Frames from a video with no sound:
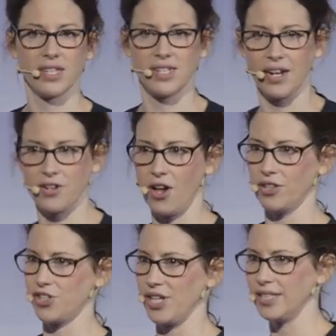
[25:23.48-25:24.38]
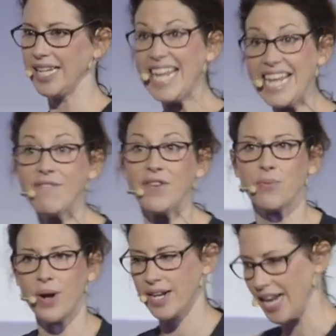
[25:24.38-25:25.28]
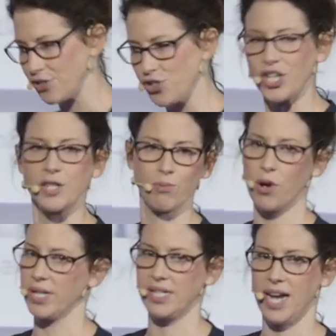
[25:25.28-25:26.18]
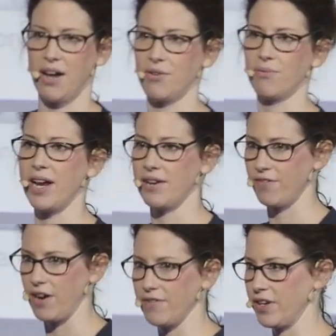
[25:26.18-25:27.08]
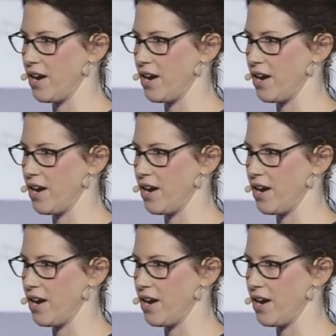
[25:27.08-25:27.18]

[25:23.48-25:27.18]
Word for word: the technology, even when it has just broken down right in front of their